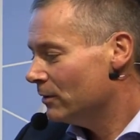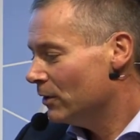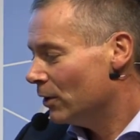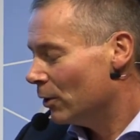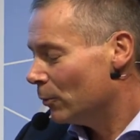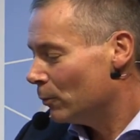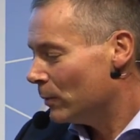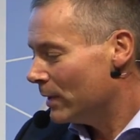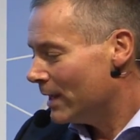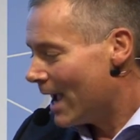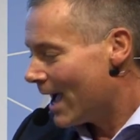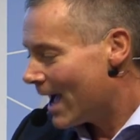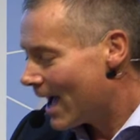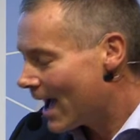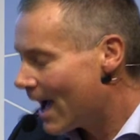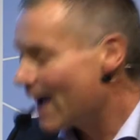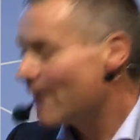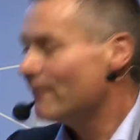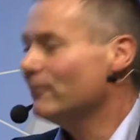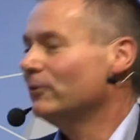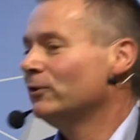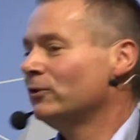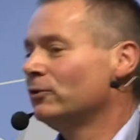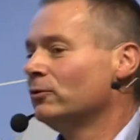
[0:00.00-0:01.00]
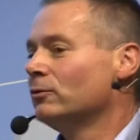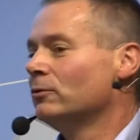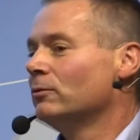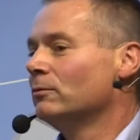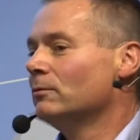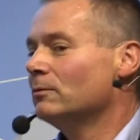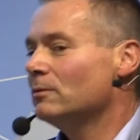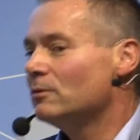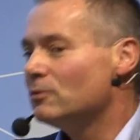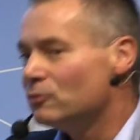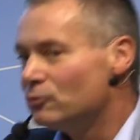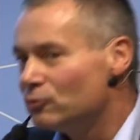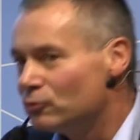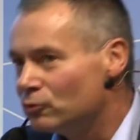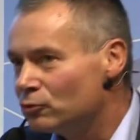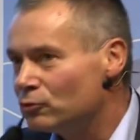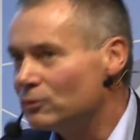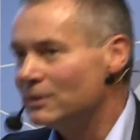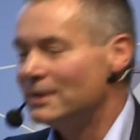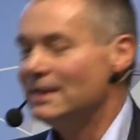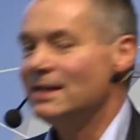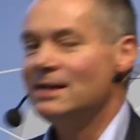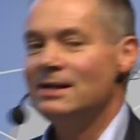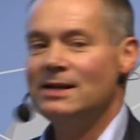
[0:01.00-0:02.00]
We have to
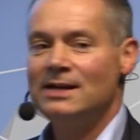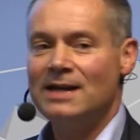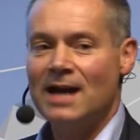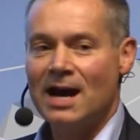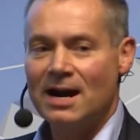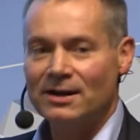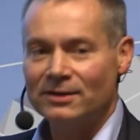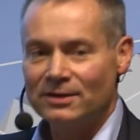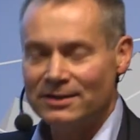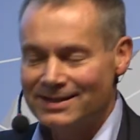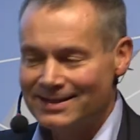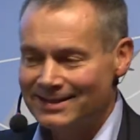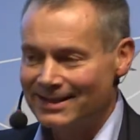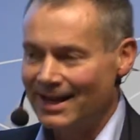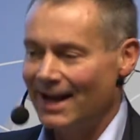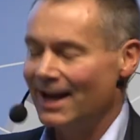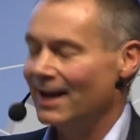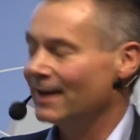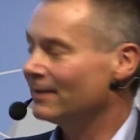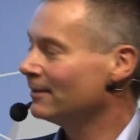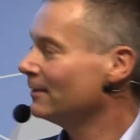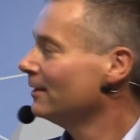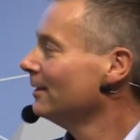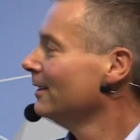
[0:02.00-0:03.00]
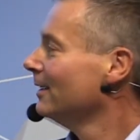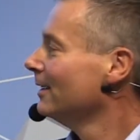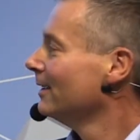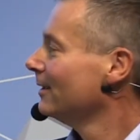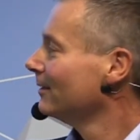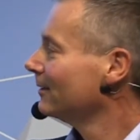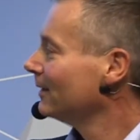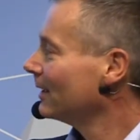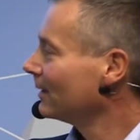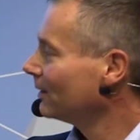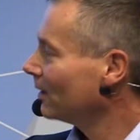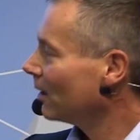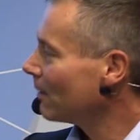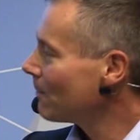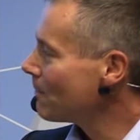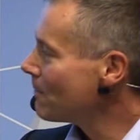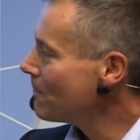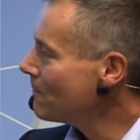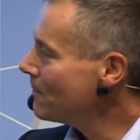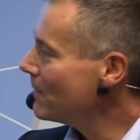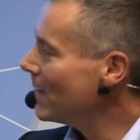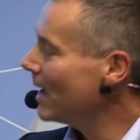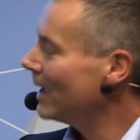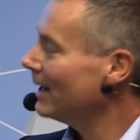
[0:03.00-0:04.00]
really understand that there are
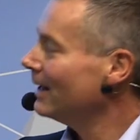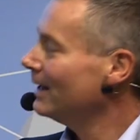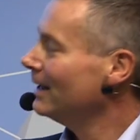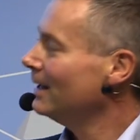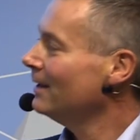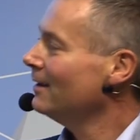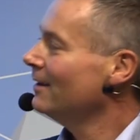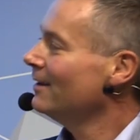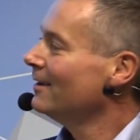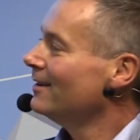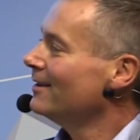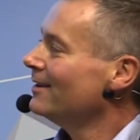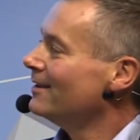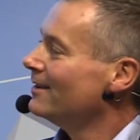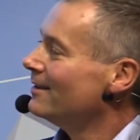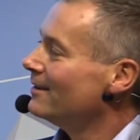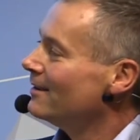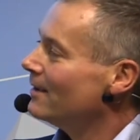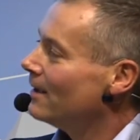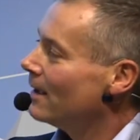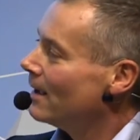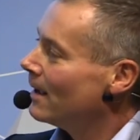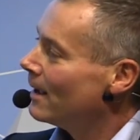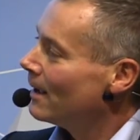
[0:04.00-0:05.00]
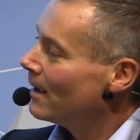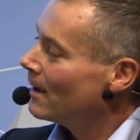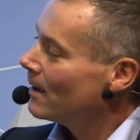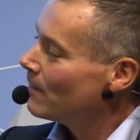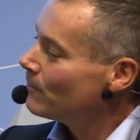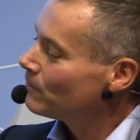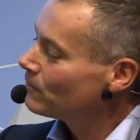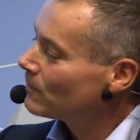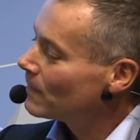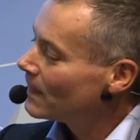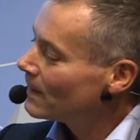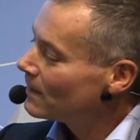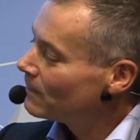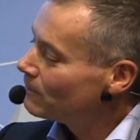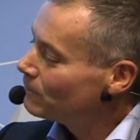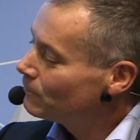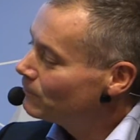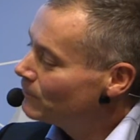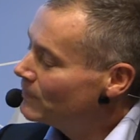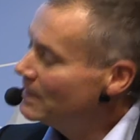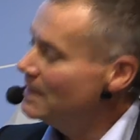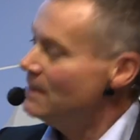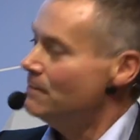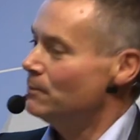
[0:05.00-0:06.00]
many
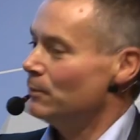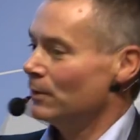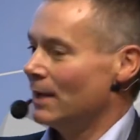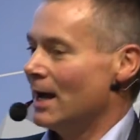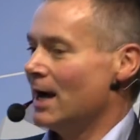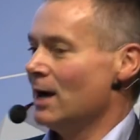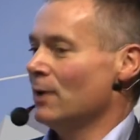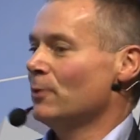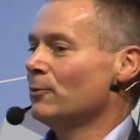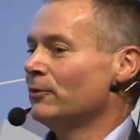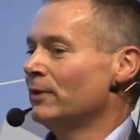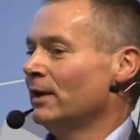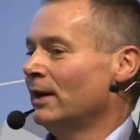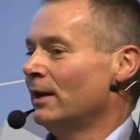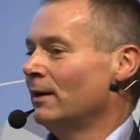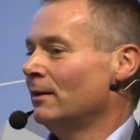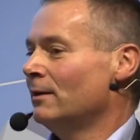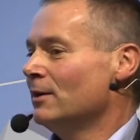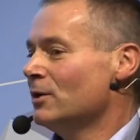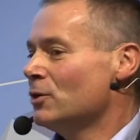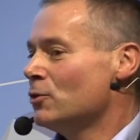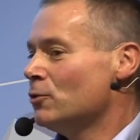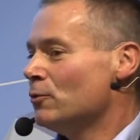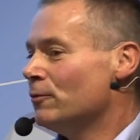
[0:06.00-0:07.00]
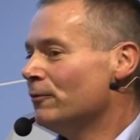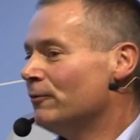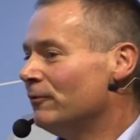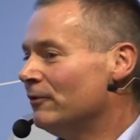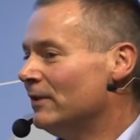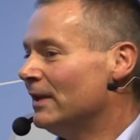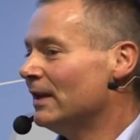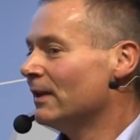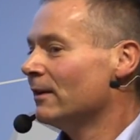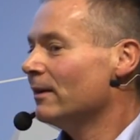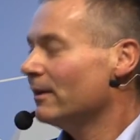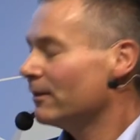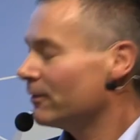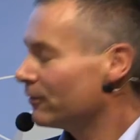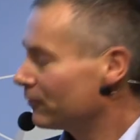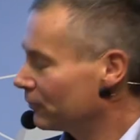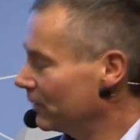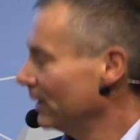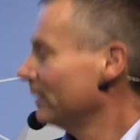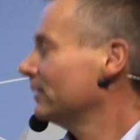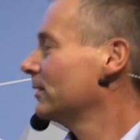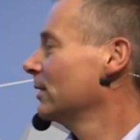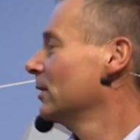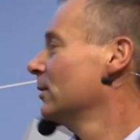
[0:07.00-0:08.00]
people out there who feel
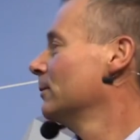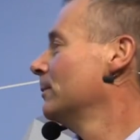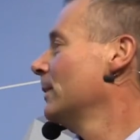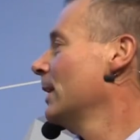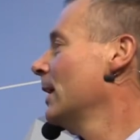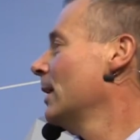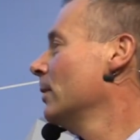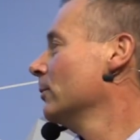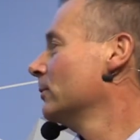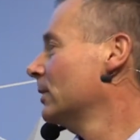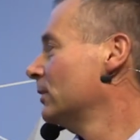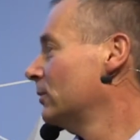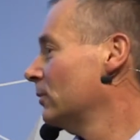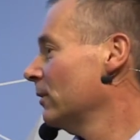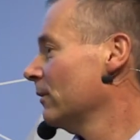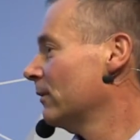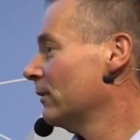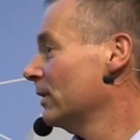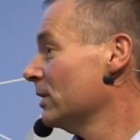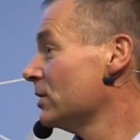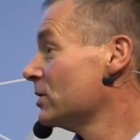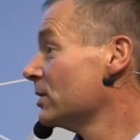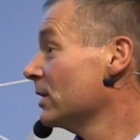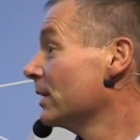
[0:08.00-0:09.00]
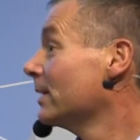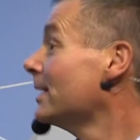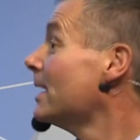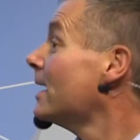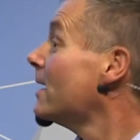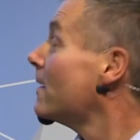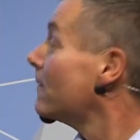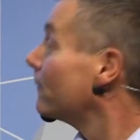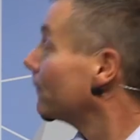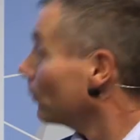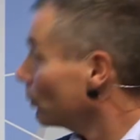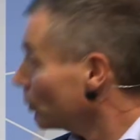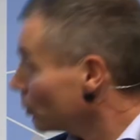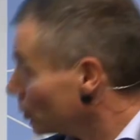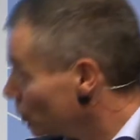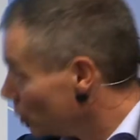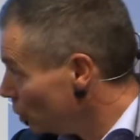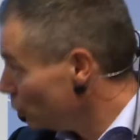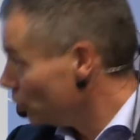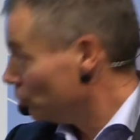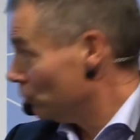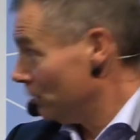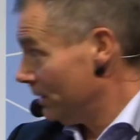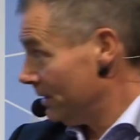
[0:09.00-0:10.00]
threatened about the transition for
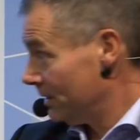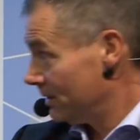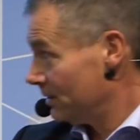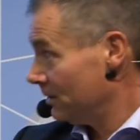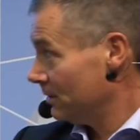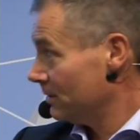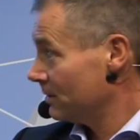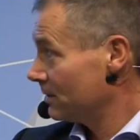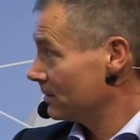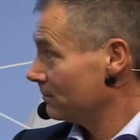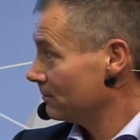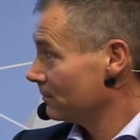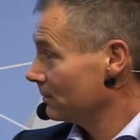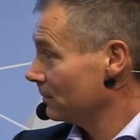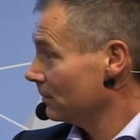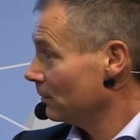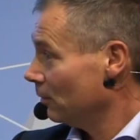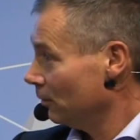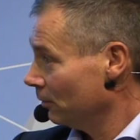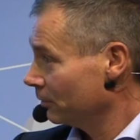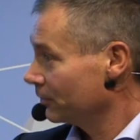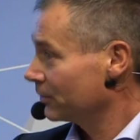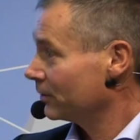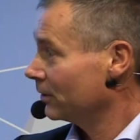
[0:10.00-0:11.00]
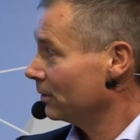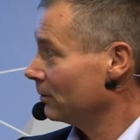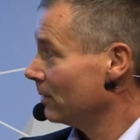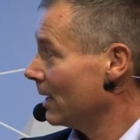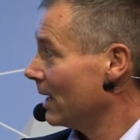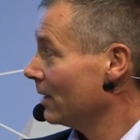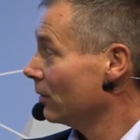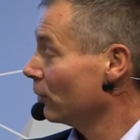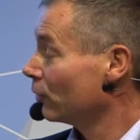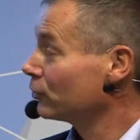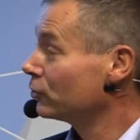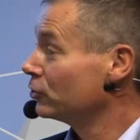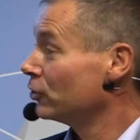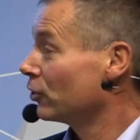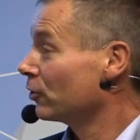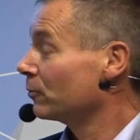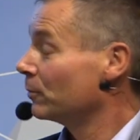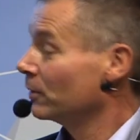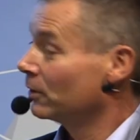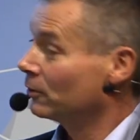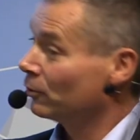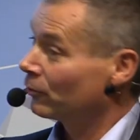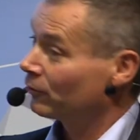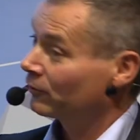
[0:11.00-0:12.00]
good reasons also, and not just
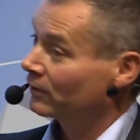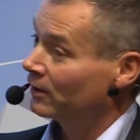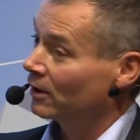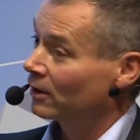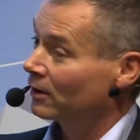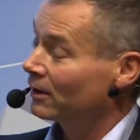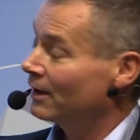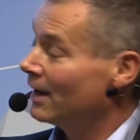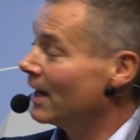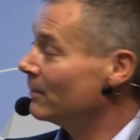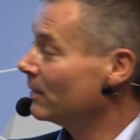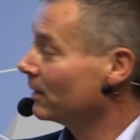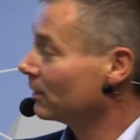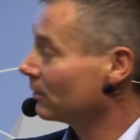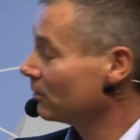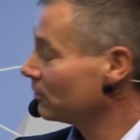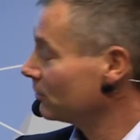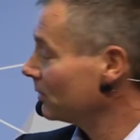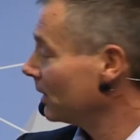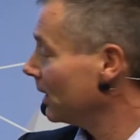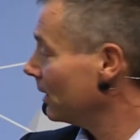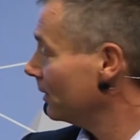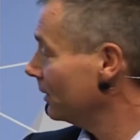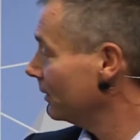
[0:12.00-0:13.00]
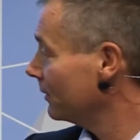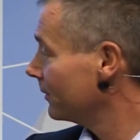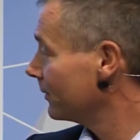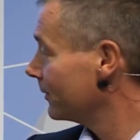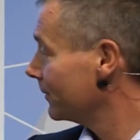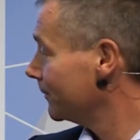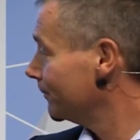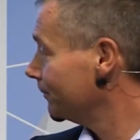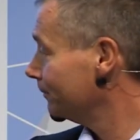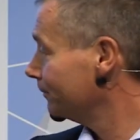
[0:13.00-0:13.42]
because they are climate contrarians.